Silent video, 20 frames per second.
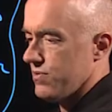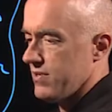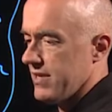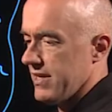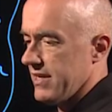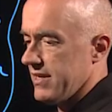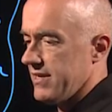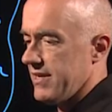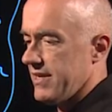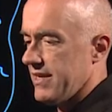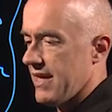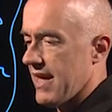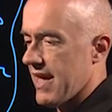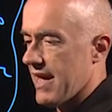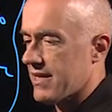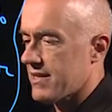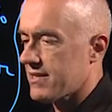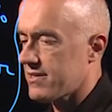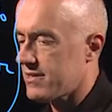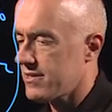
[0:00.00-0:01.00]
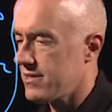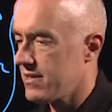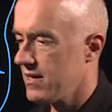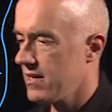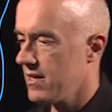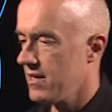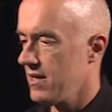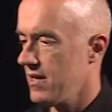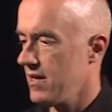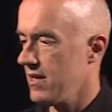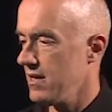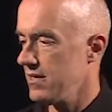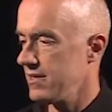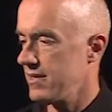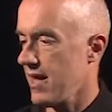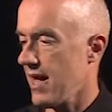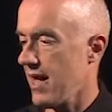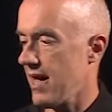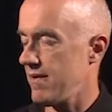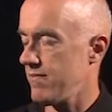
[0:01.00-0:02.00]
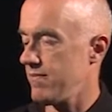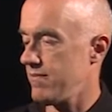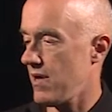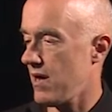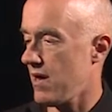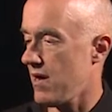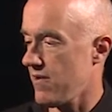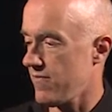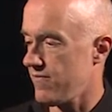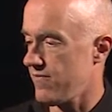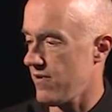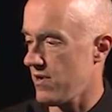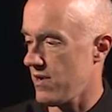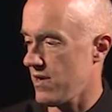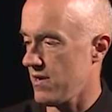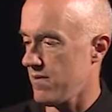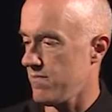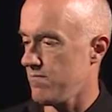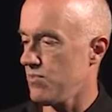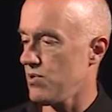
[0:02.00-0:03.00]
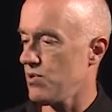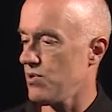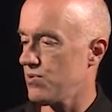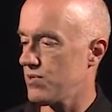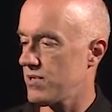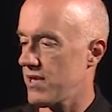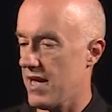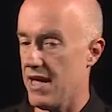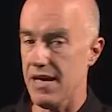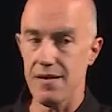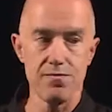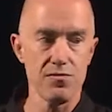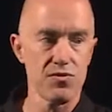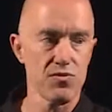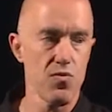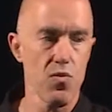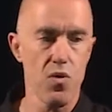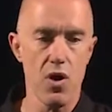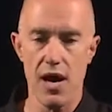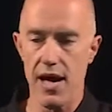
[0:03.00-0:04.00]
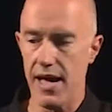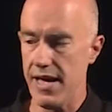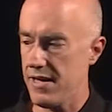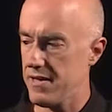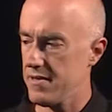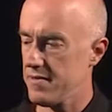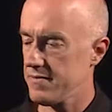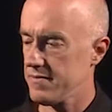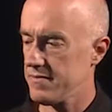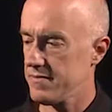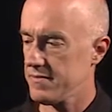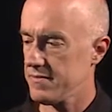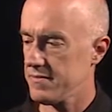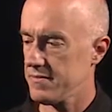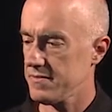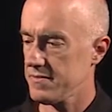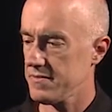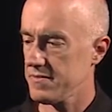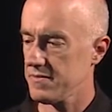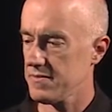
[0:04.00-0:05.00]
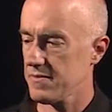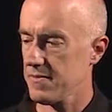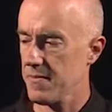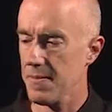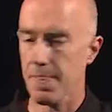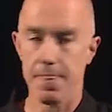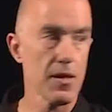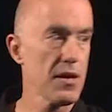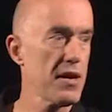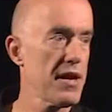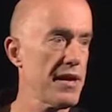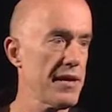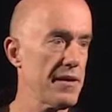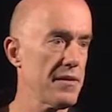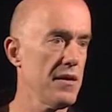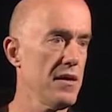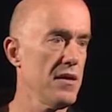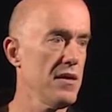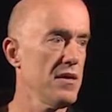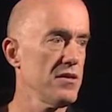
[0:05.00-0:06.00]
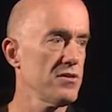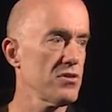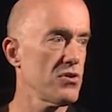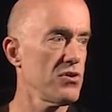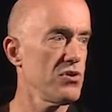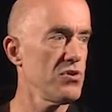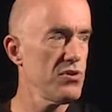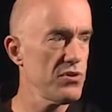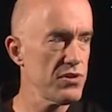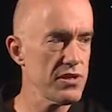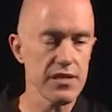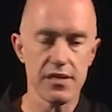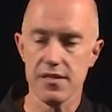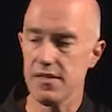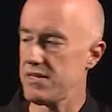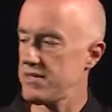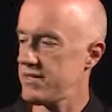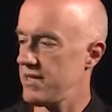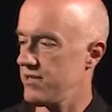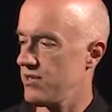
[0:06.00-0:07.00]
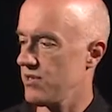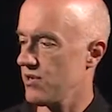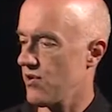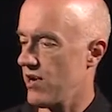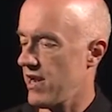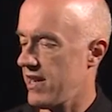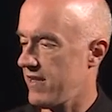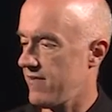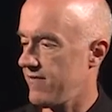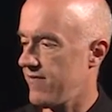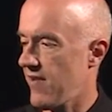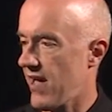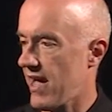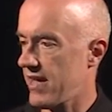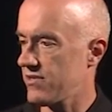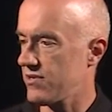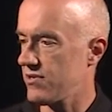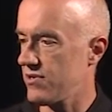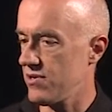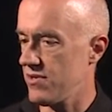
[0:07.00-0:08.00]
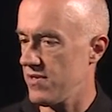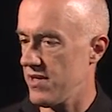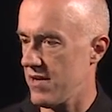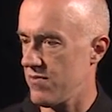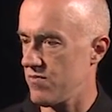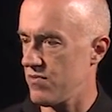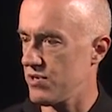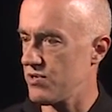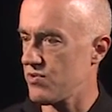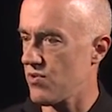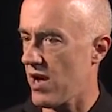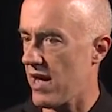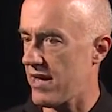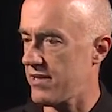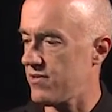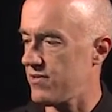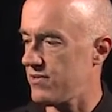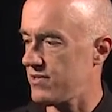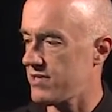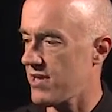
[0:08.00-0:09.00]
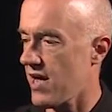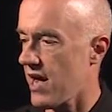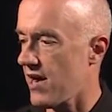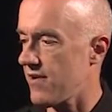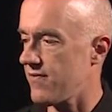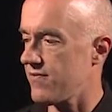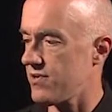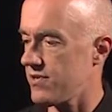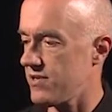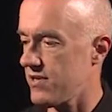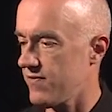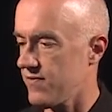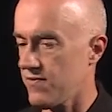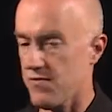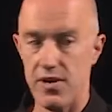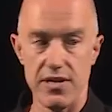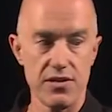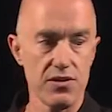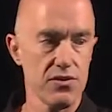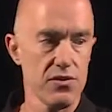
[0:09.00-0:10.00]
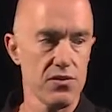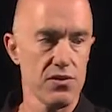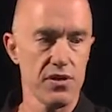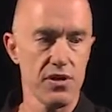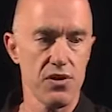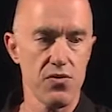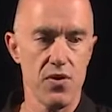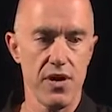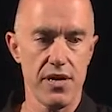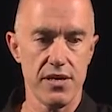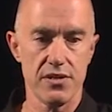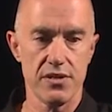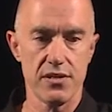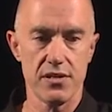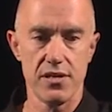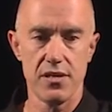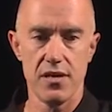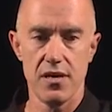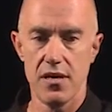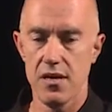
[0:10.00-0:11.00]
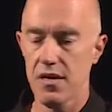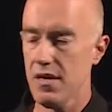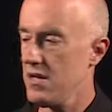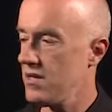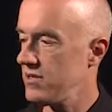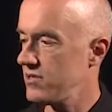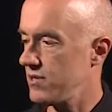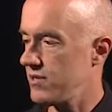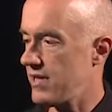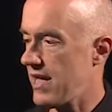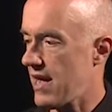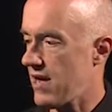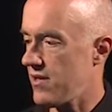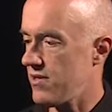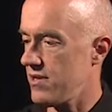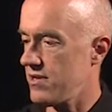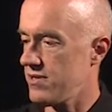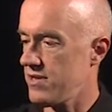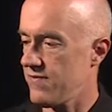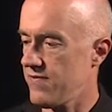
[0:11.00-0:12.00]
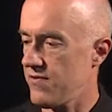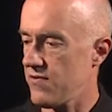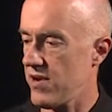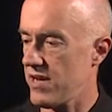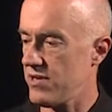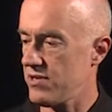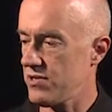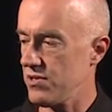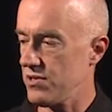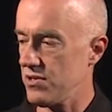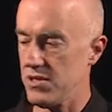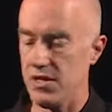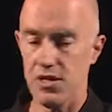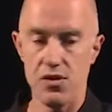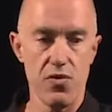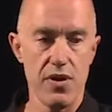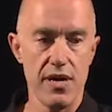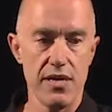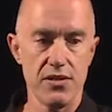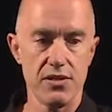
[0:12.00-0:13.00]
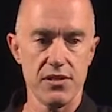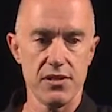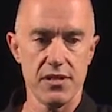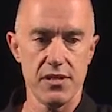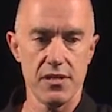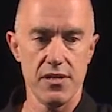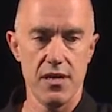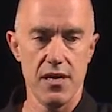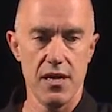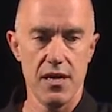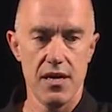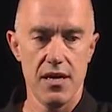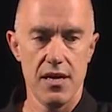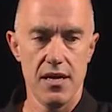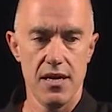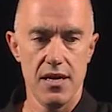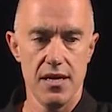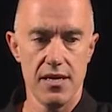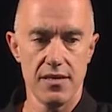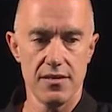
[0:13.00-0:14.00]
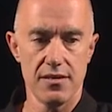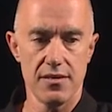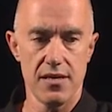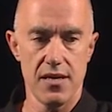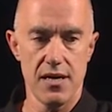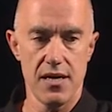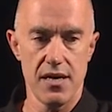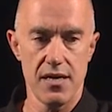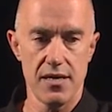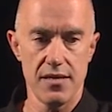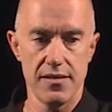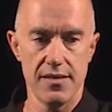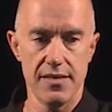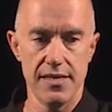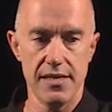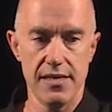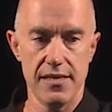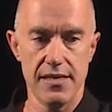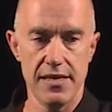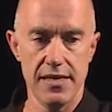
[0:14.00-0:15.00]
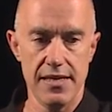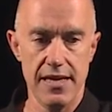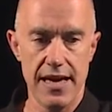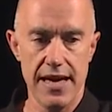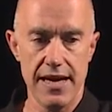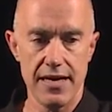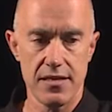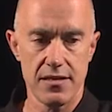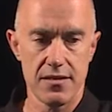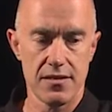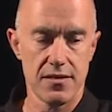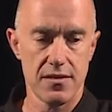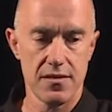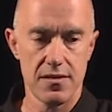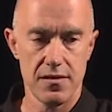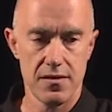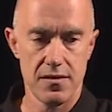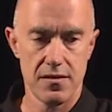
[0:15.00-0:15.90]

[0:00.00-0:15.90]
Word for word: d dx time of uh, mu times y. Okay, so using this integrating factor, then we try to solve the differential equation. So now the differential equation is uh, d dx